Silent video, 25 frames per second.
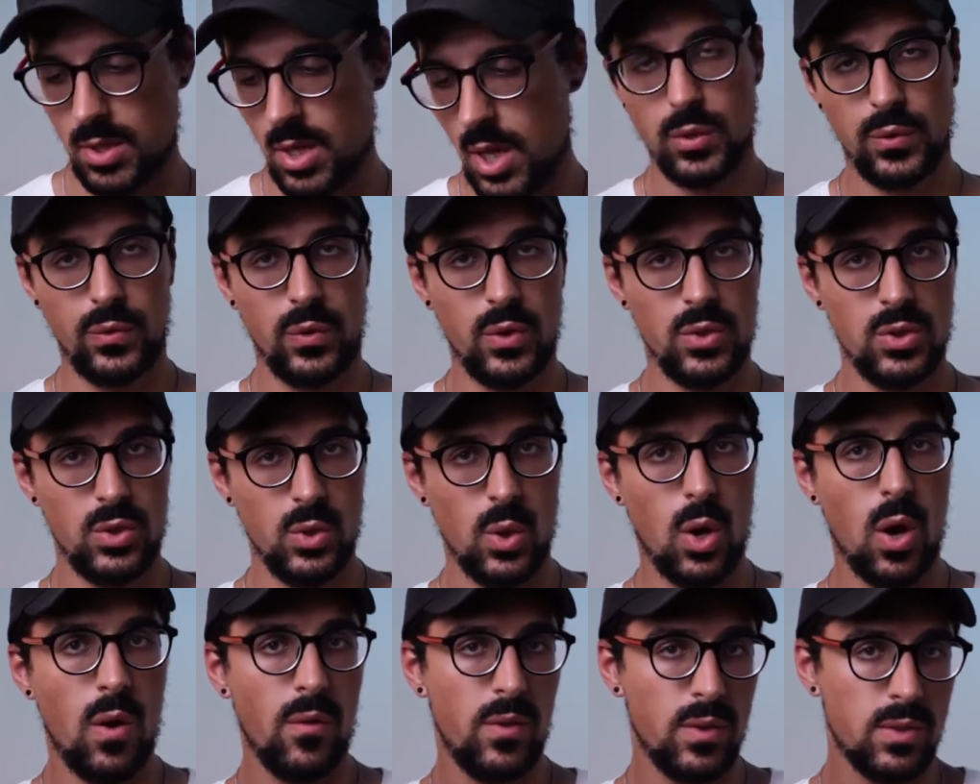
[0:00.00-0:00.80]
So first,
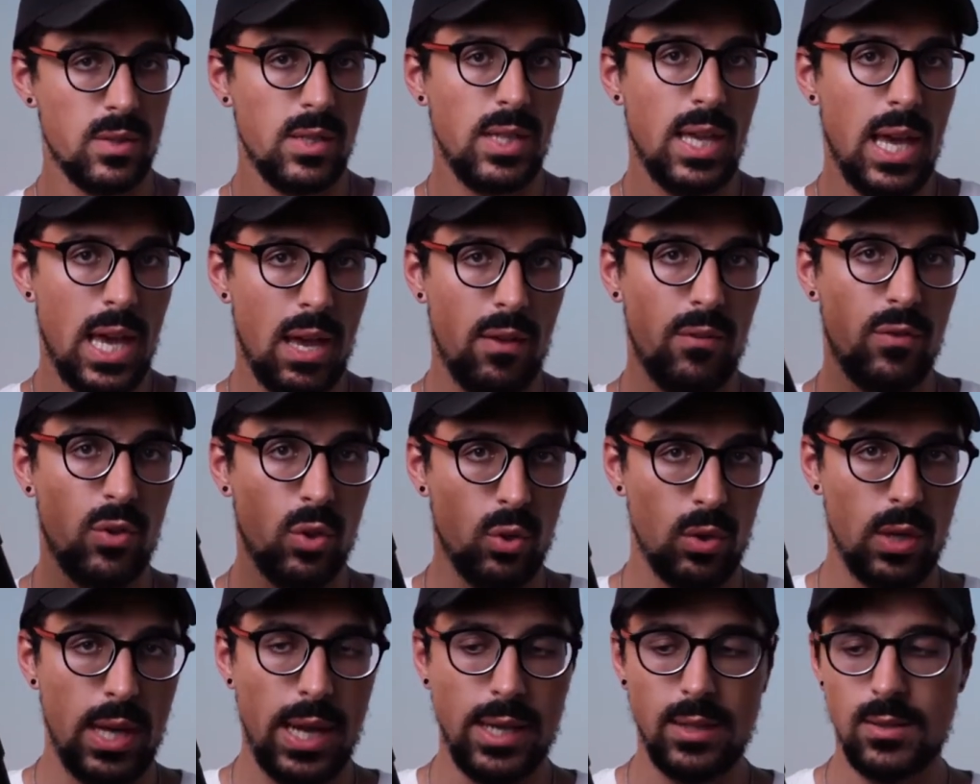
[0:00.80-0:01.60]
you obviously have
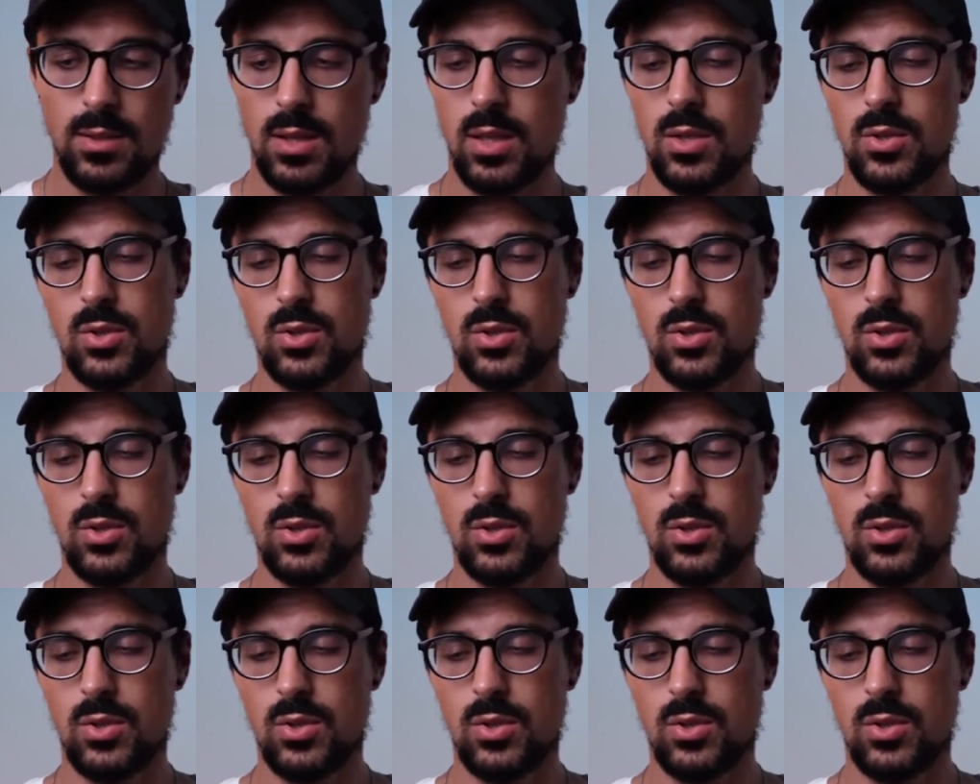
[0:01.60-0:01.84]
your legs.